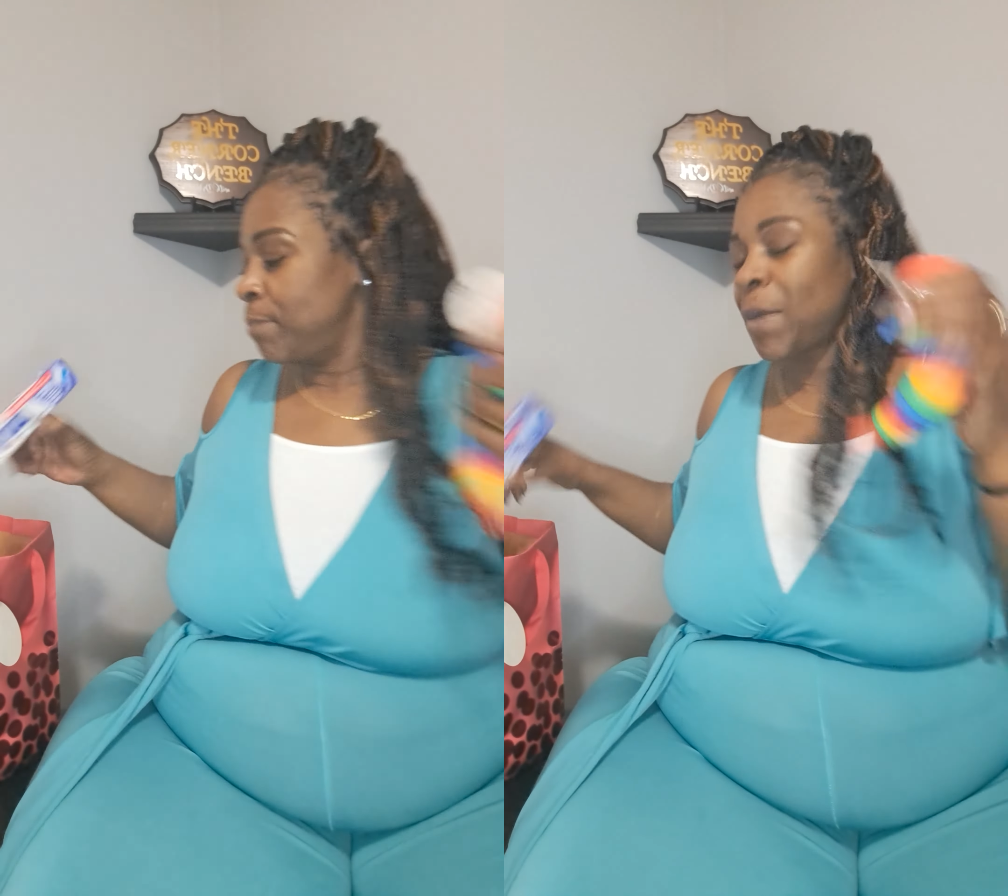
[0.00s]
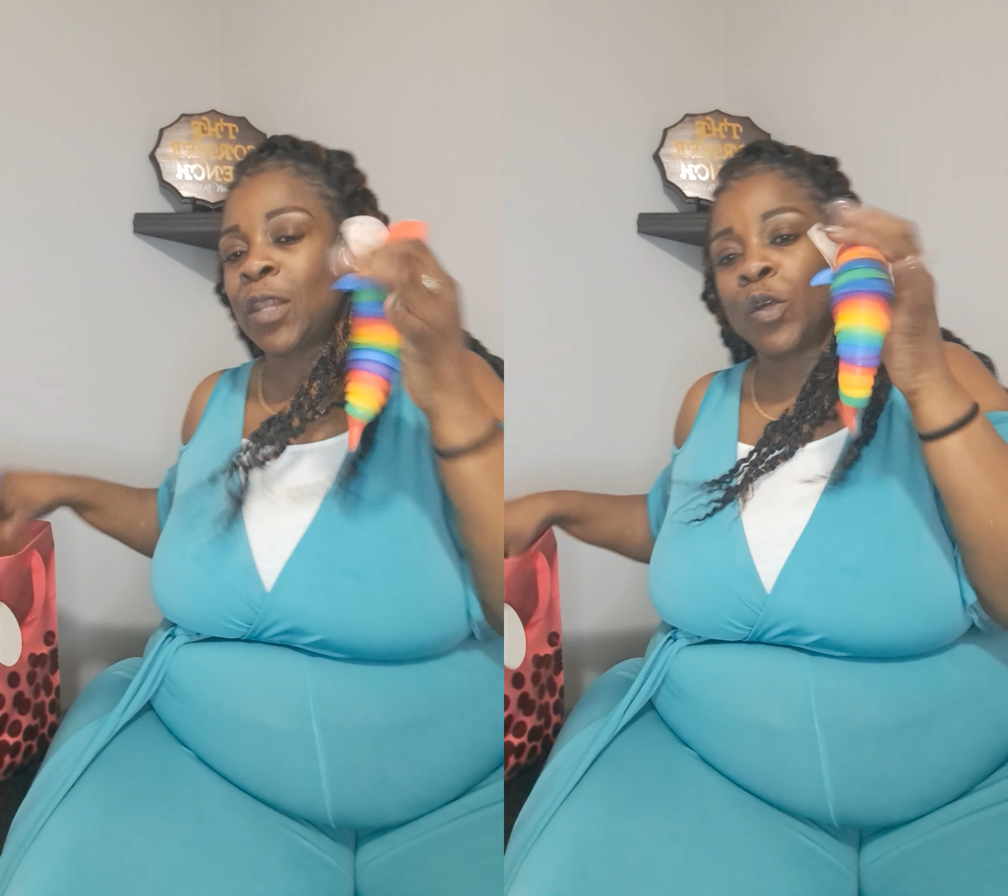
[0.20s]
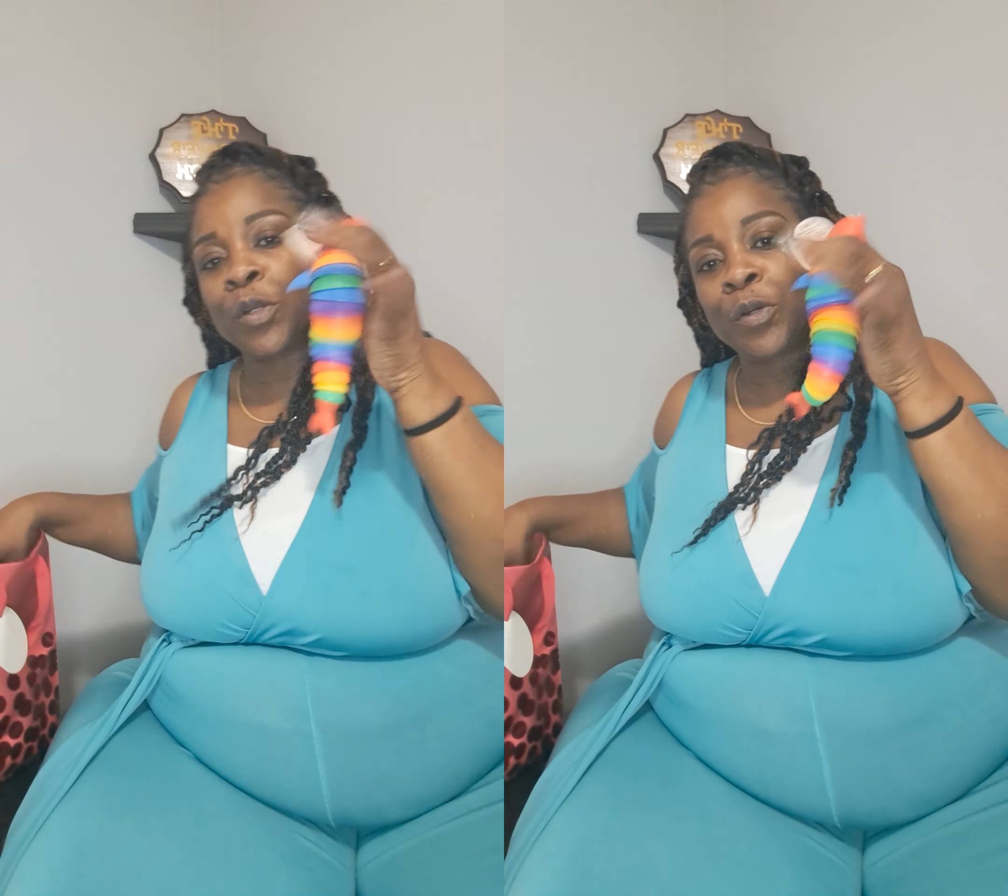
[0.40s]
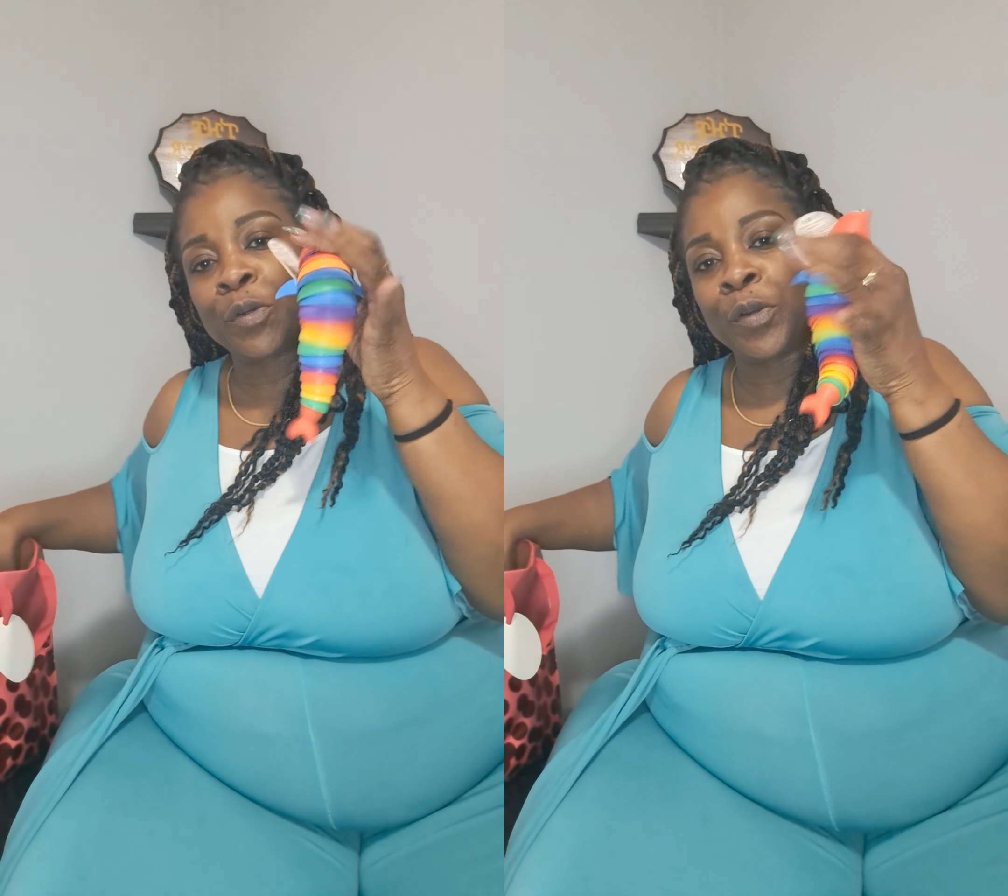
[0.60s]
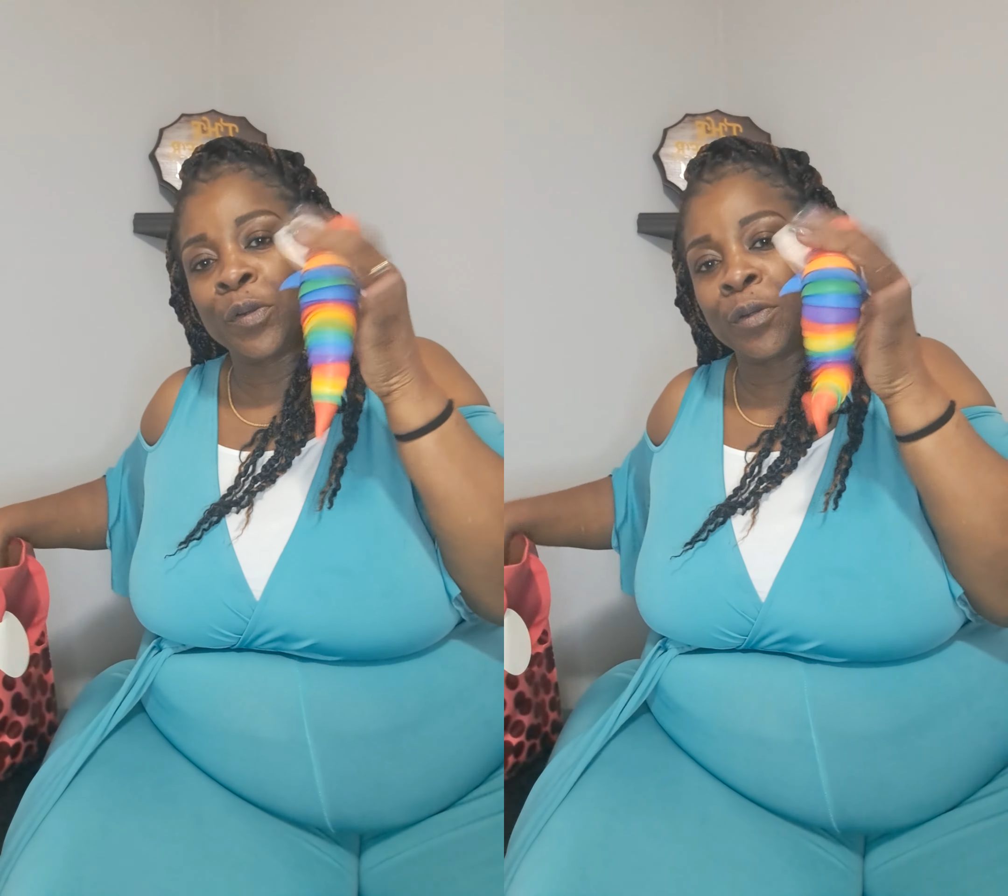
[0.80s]
My
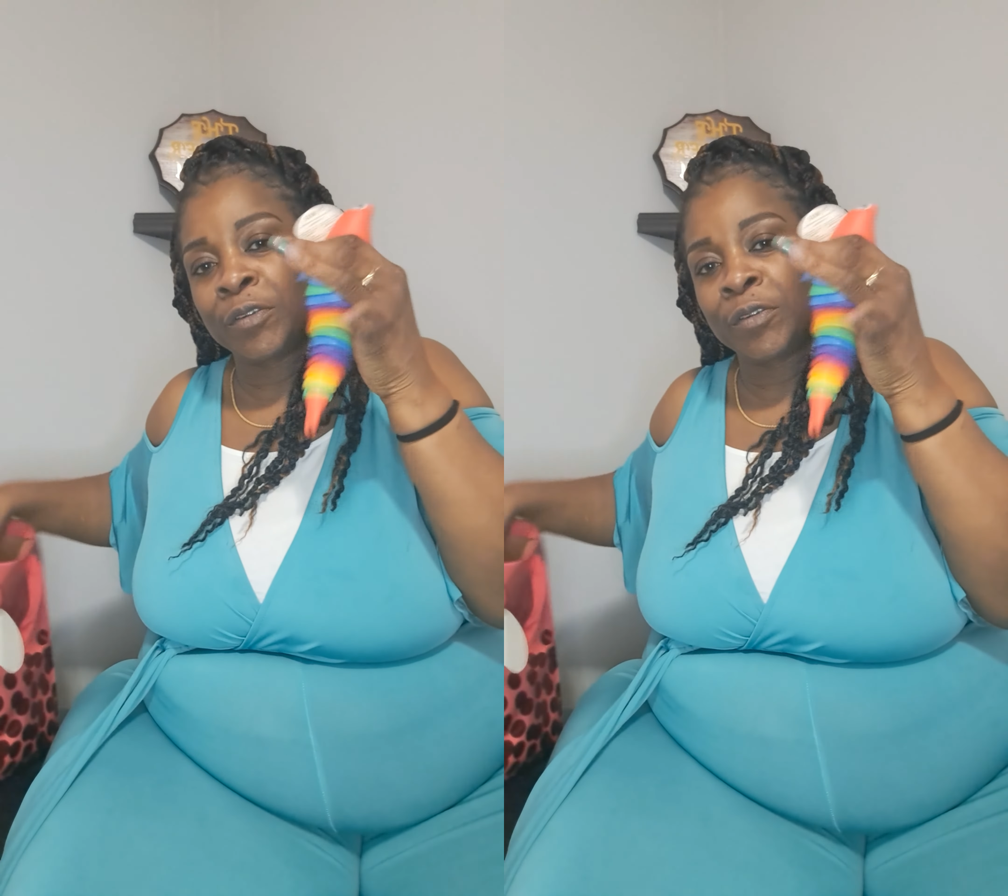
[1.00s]
little